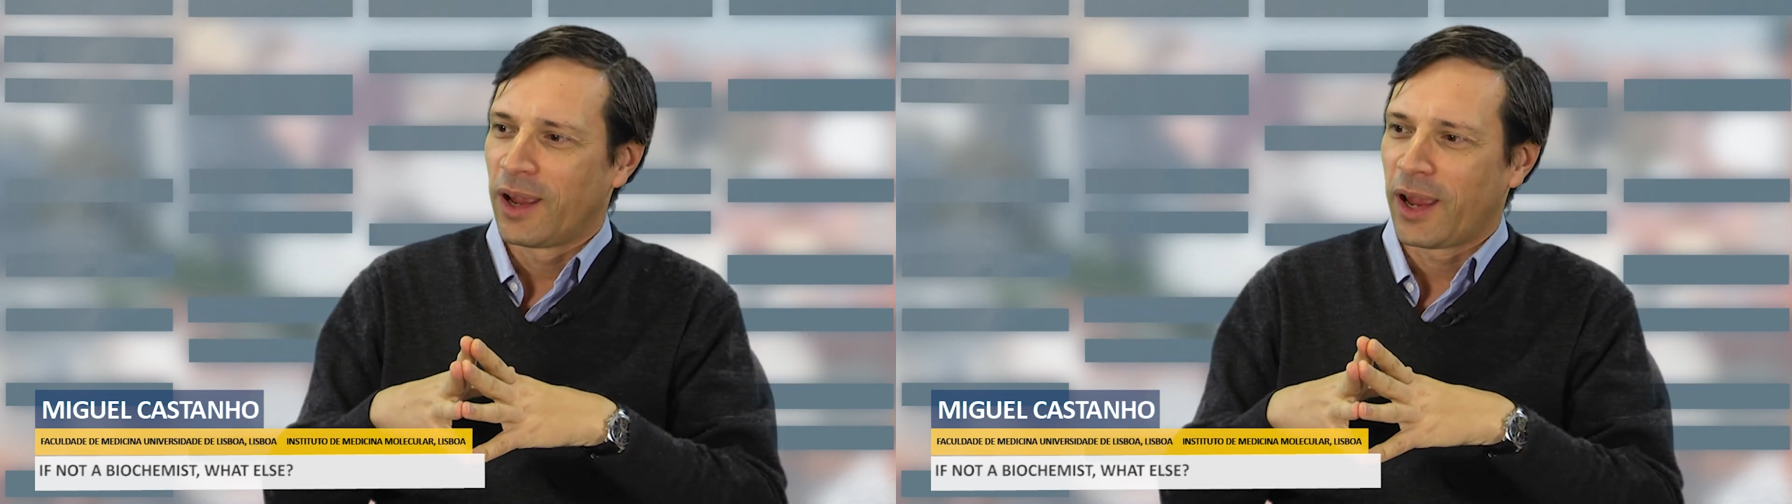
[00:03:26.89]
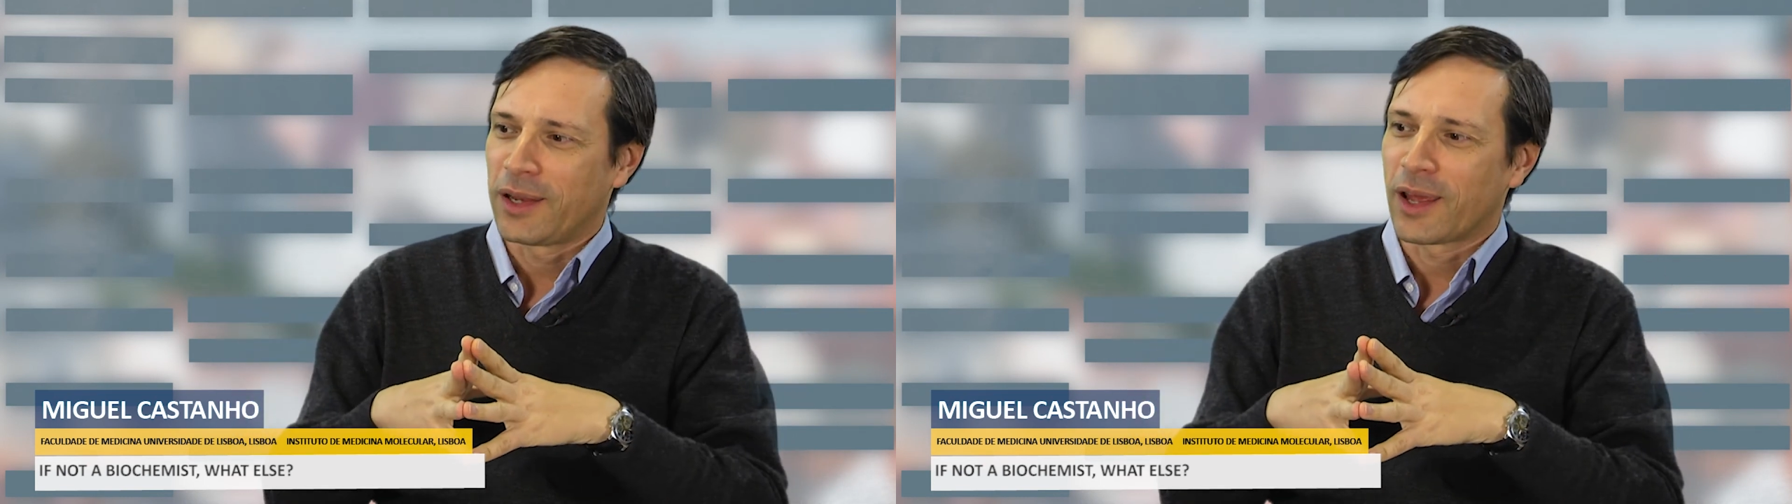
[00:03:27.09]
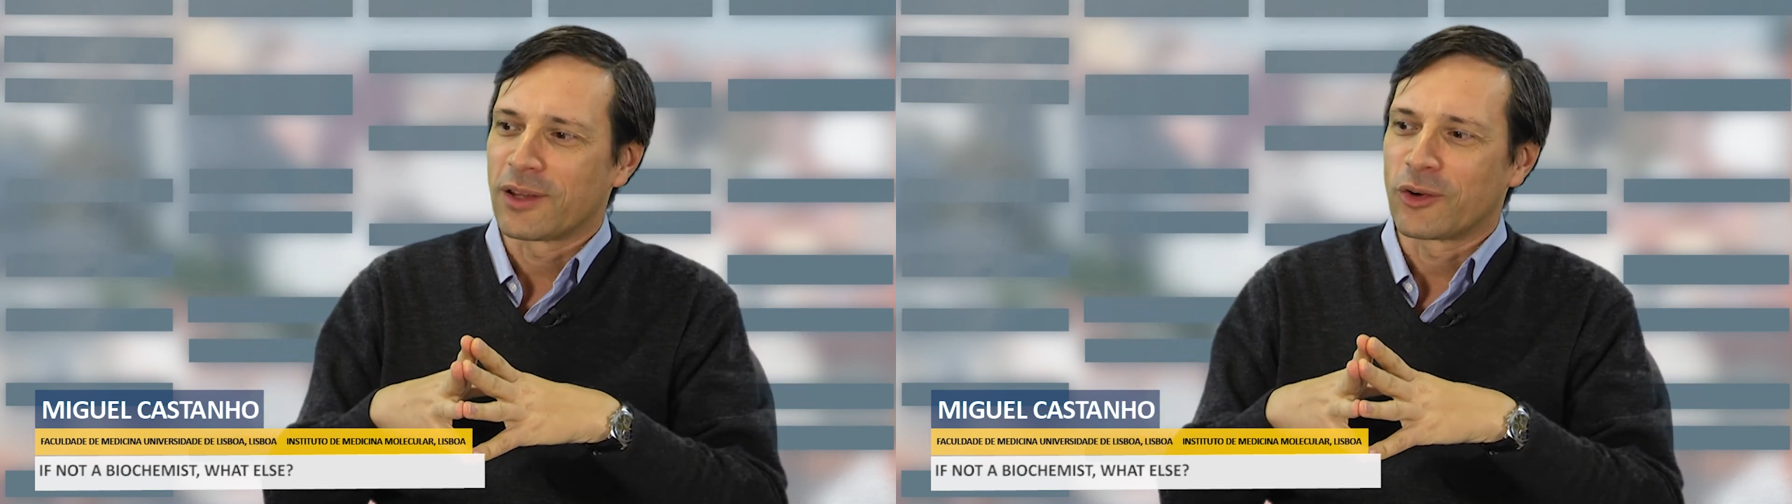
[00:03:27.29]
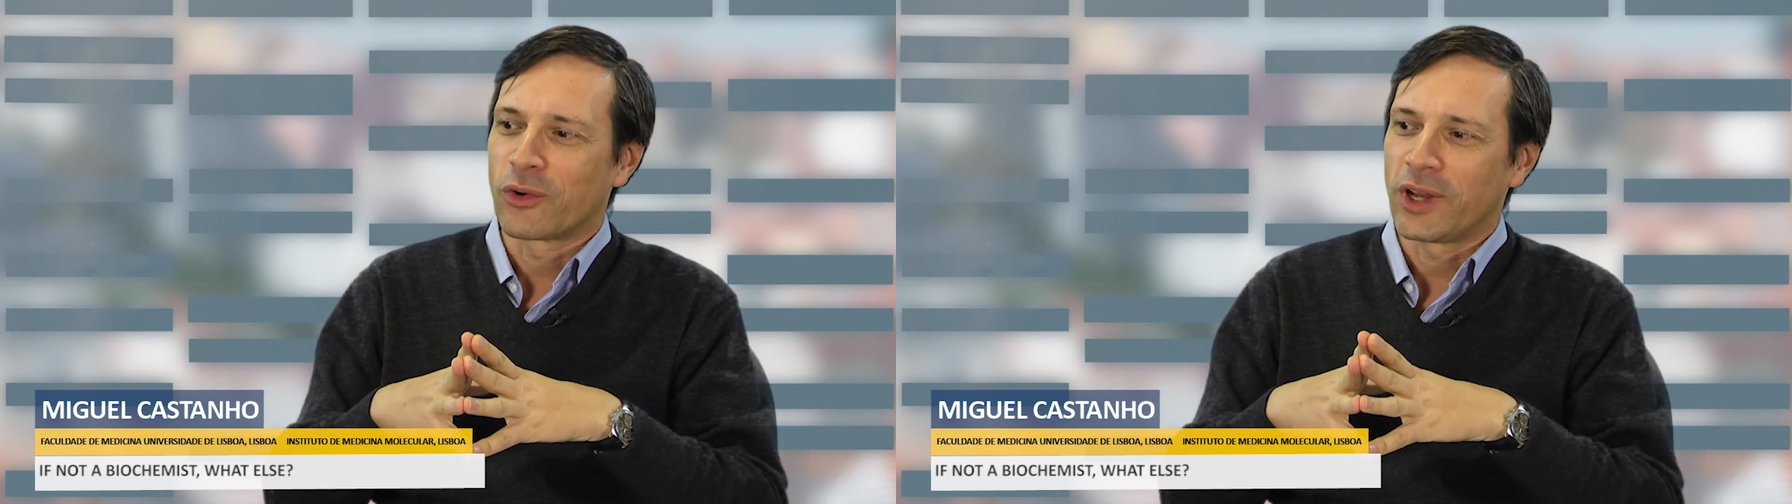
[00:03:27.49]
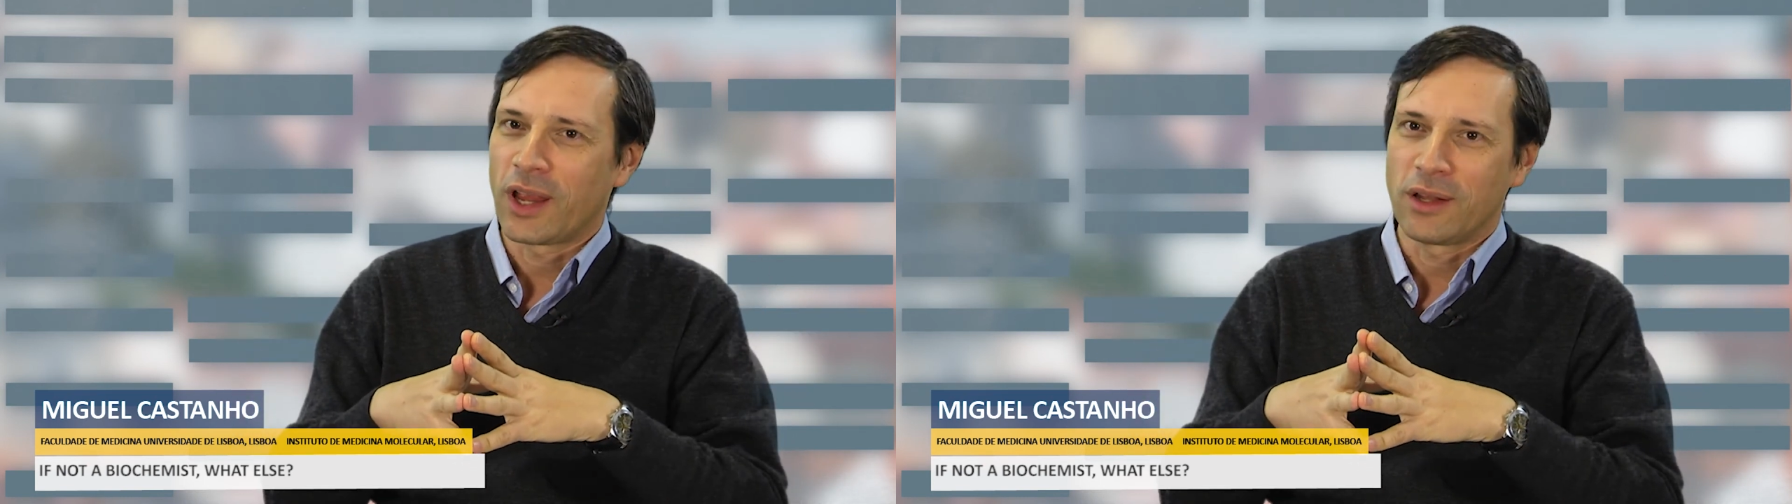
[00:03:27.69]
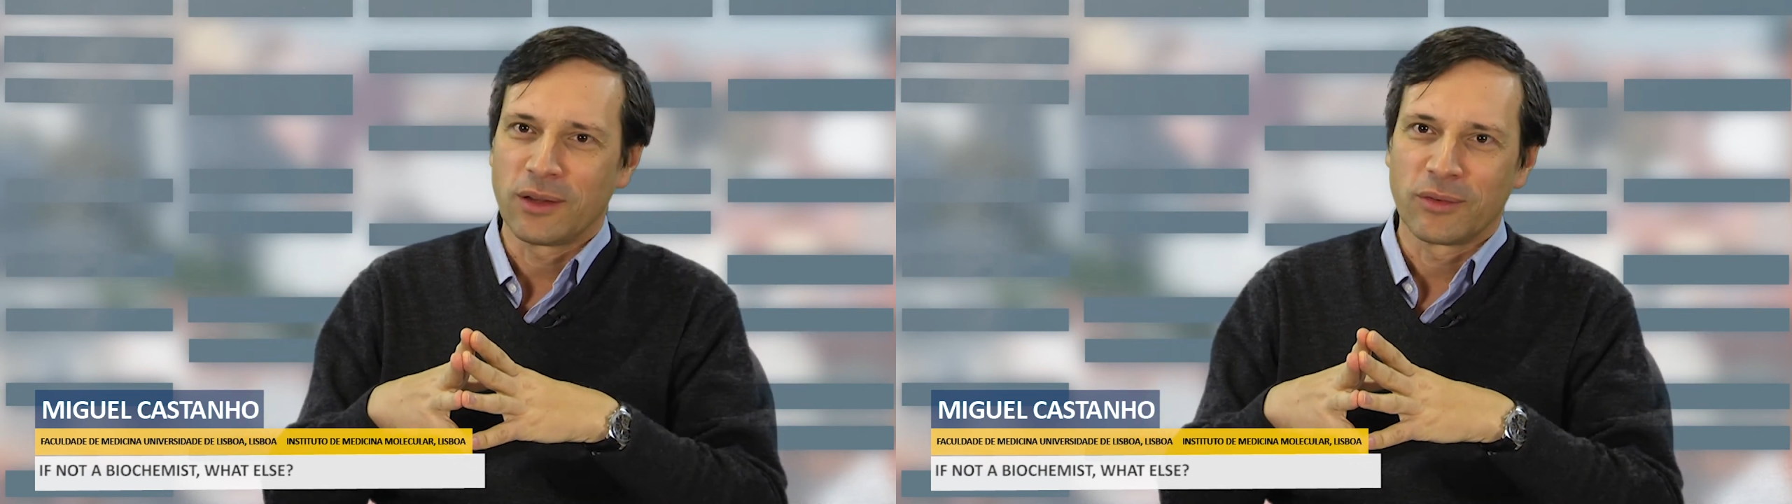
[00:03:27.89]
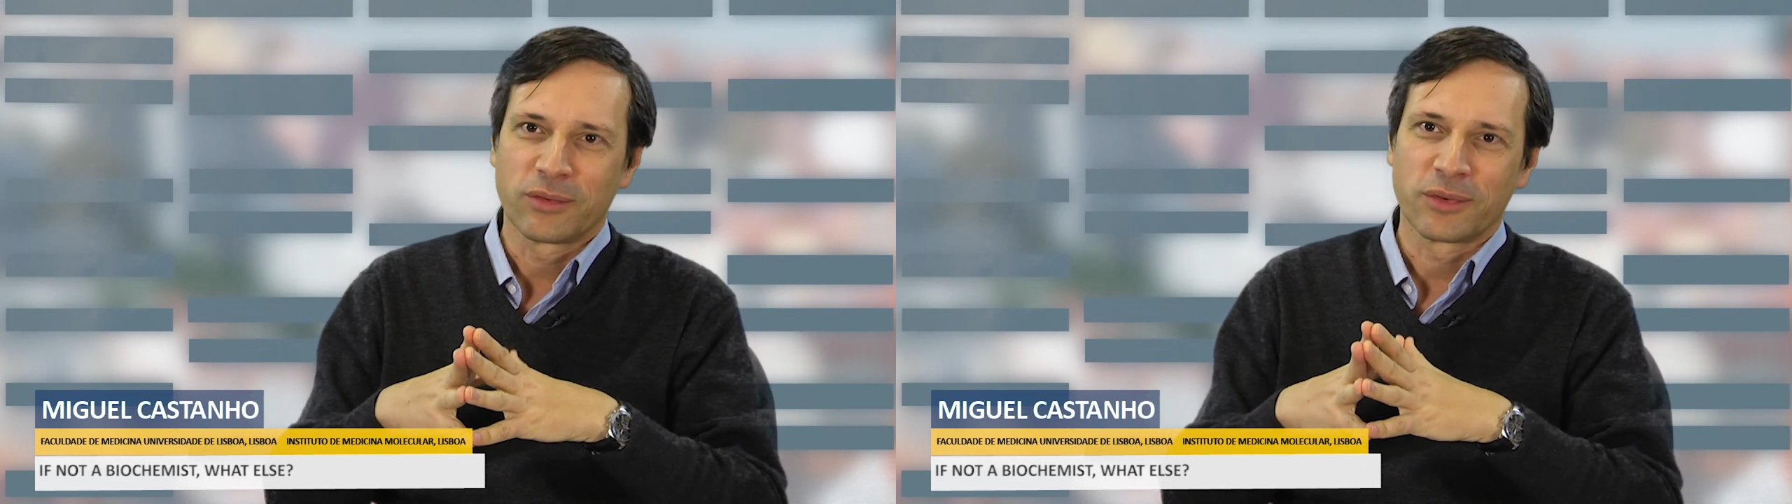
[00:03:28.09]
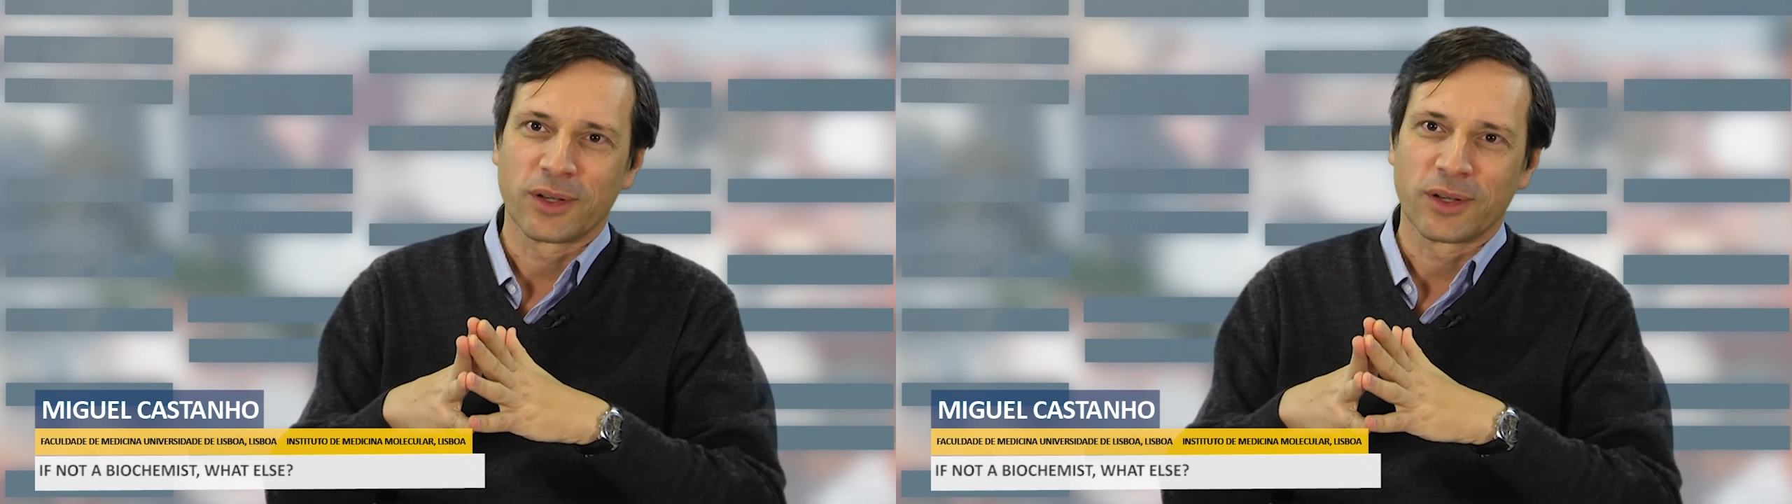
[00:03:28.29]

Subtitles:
any other creative